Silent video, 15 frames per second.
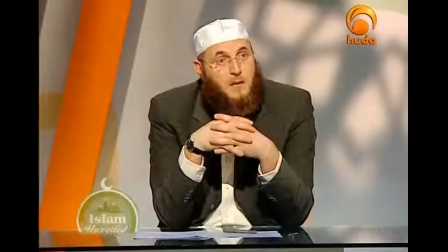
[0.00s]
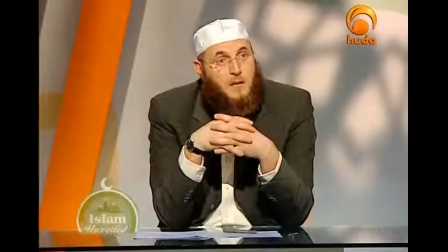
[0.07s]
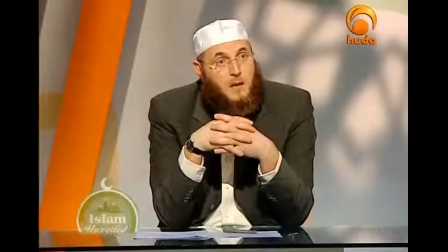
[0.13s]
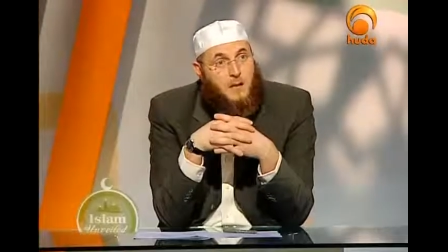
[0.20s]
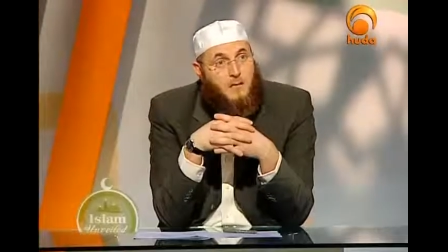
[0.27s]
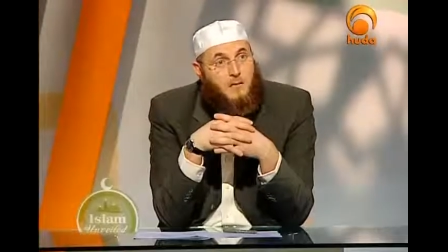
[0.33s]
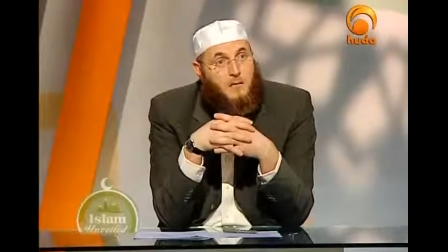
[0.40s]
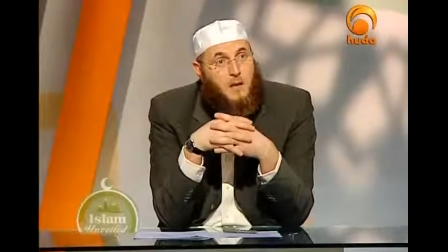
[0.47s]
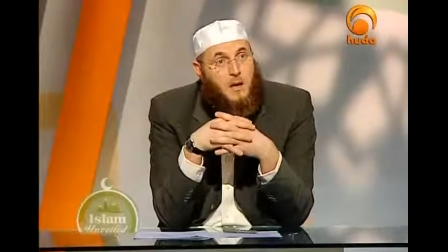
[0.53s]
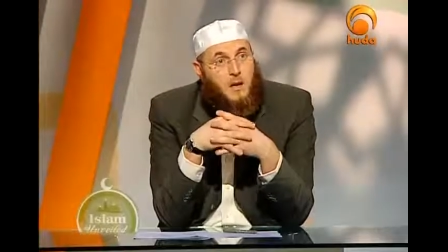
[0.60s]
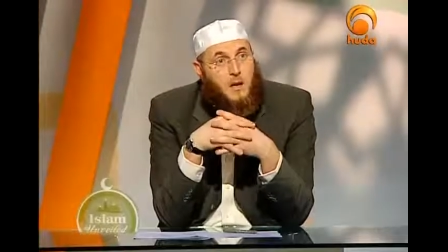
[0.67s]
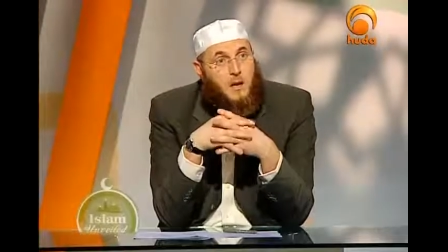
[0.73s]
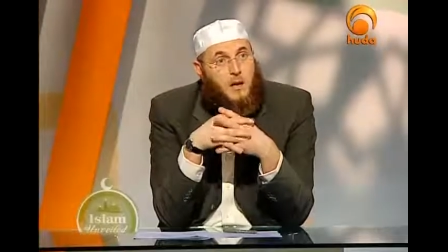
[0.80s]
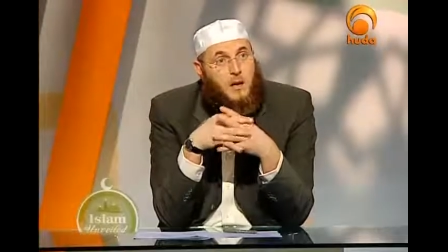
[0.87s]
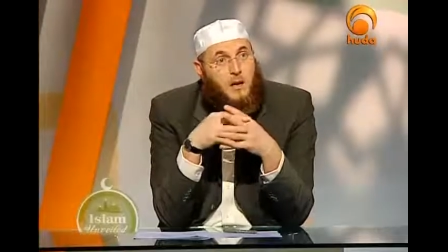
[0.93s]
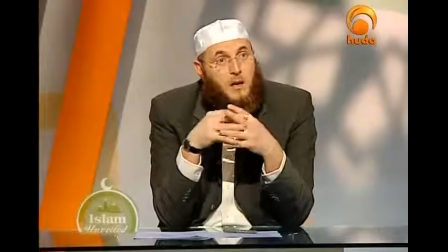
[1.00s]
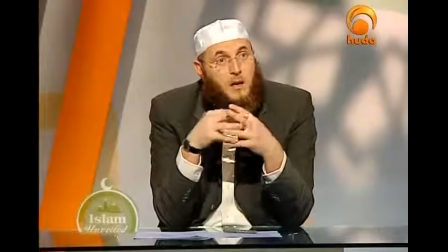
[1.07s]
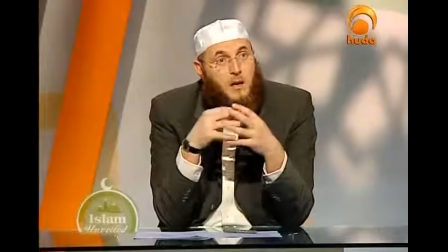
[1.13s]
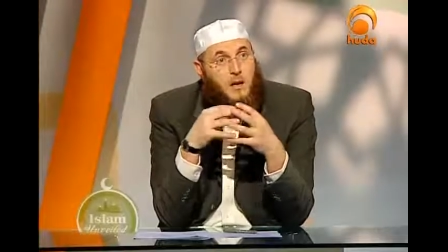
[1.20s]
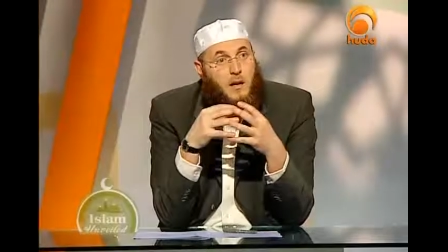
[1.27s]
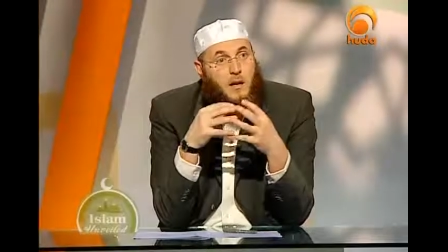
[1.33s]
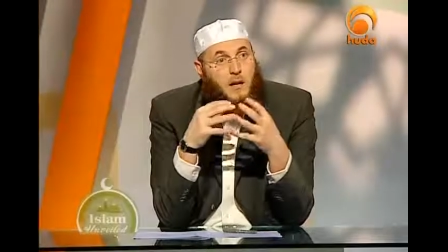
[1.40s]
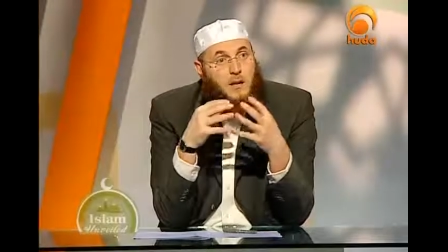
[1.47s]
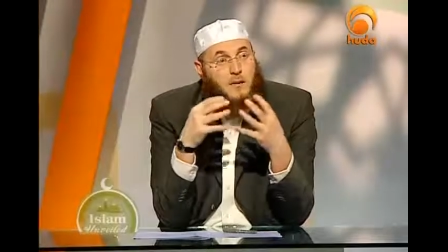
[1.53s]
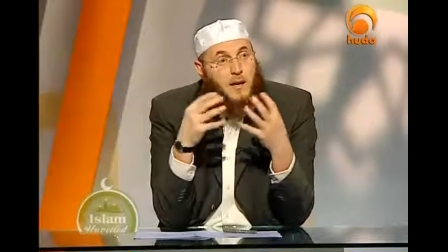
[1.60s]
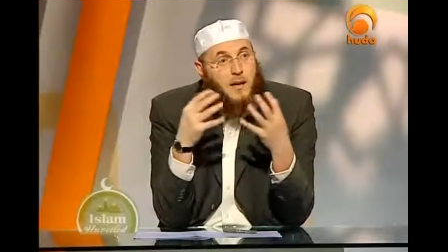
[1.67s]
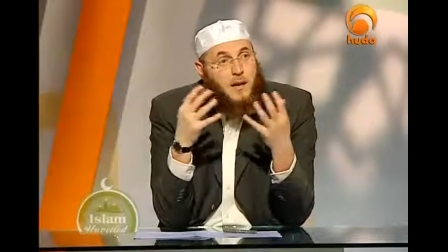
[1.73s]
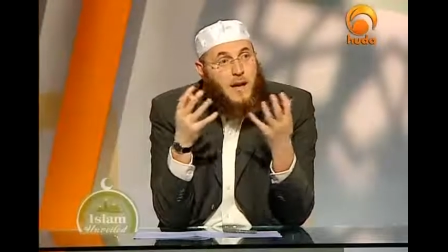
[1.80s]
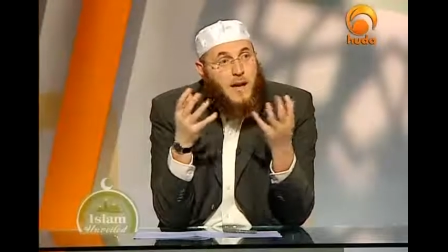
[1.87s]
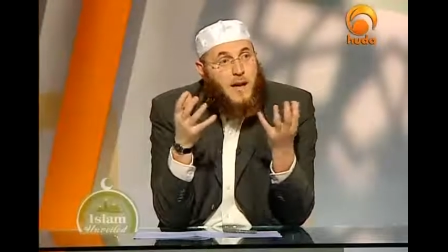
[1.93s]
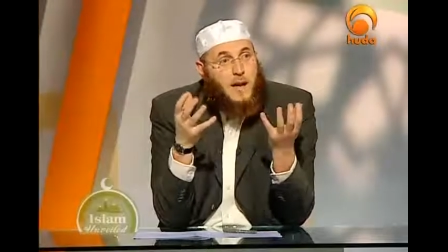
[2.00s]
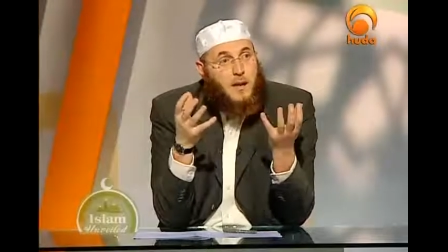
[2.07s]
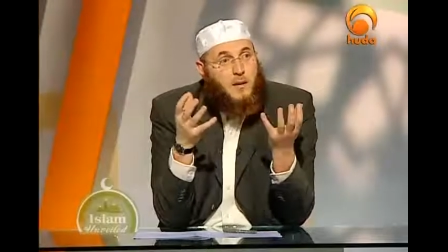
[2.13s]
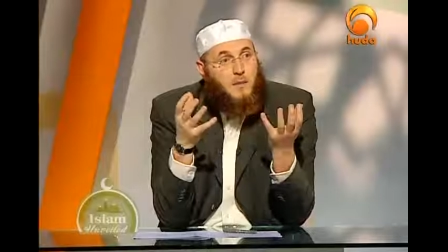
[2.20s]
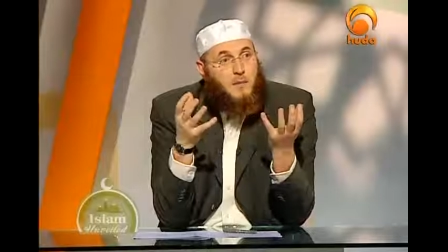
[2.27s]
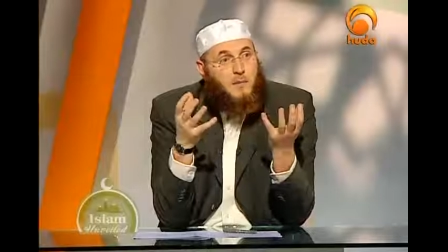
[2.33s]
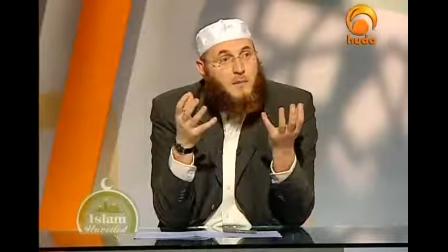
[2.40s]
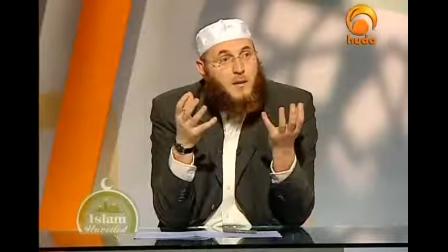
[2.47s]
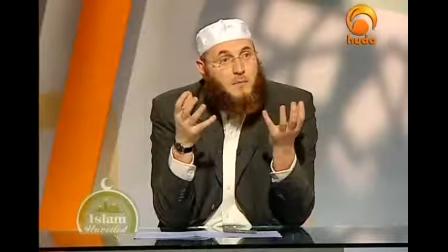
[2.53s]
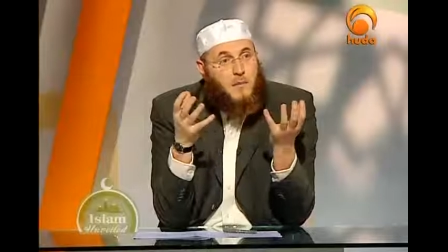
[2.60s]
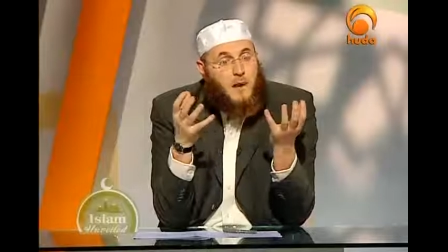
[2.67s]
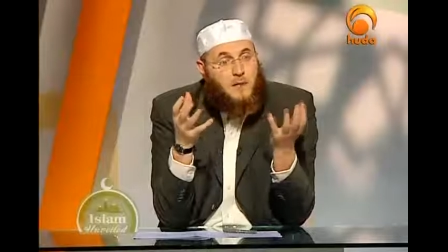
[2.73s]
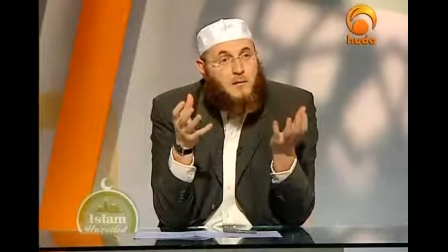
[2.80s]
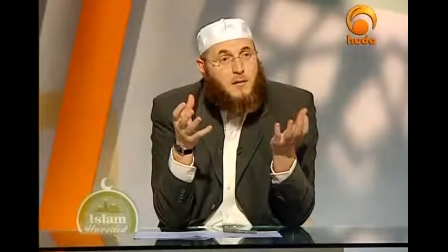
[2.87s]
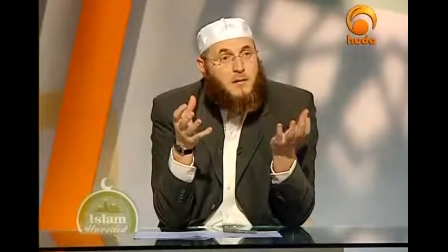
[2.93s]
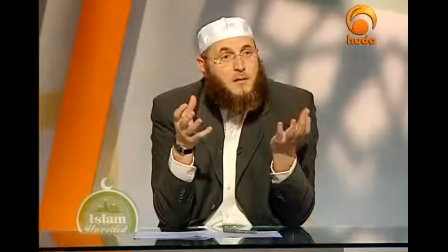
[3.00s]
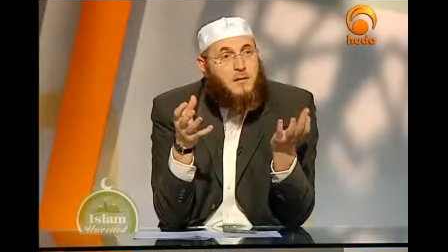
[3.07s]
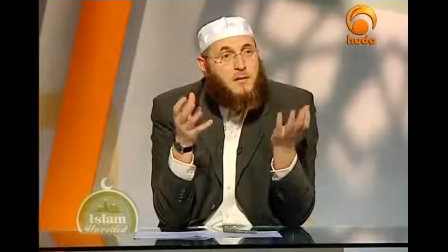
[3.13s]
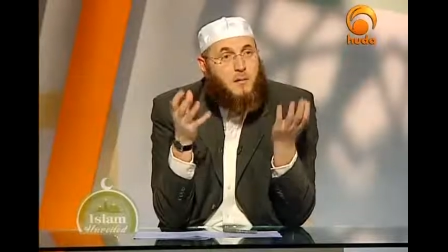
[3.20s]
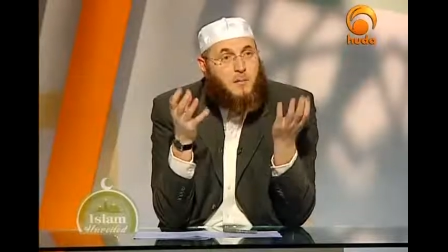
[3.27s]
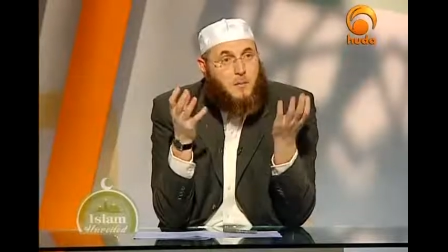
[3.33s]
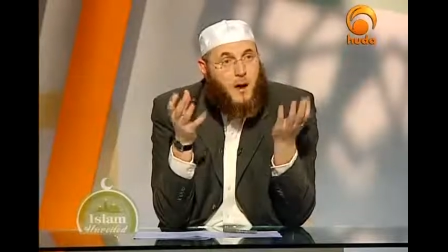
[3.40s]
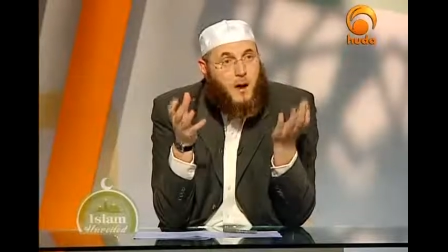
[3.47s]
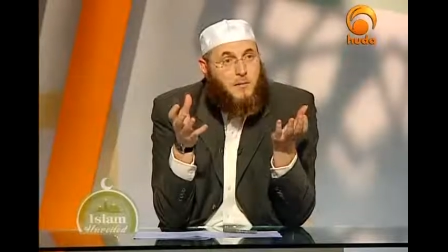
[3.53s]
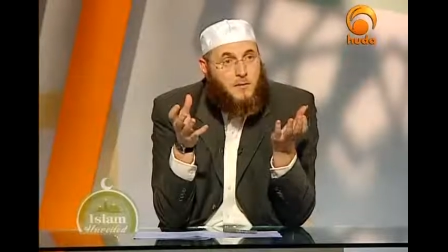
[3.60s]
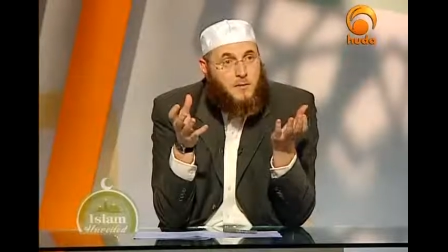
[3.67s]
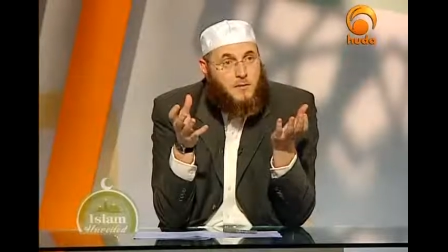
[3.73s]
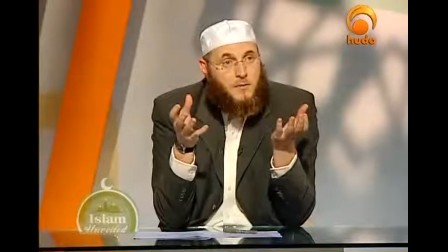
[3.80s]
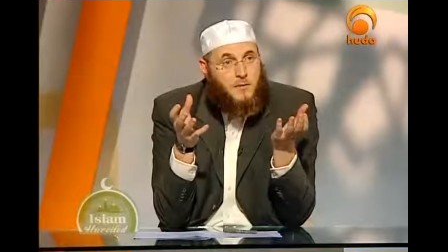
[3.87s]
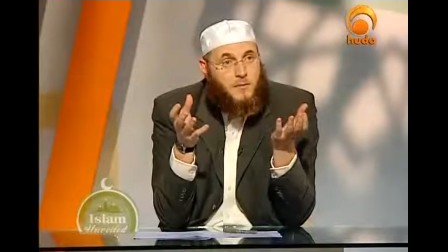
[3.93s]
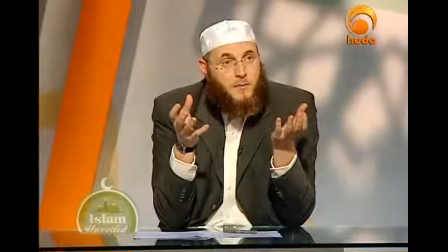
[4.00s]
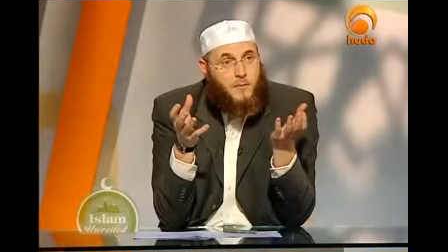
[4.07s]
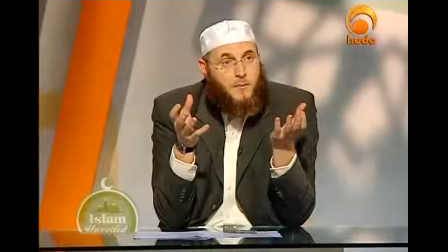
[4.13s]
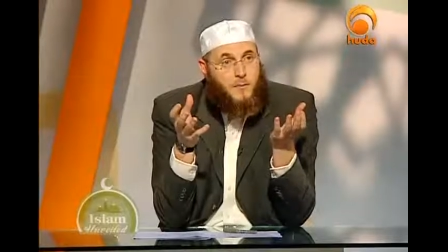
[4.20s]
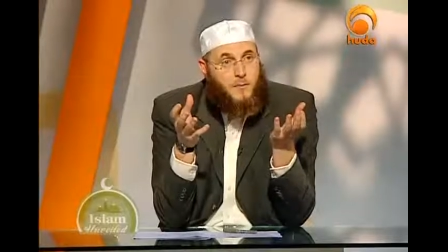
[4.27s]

So uh, it, it is the land of the messages of prophets.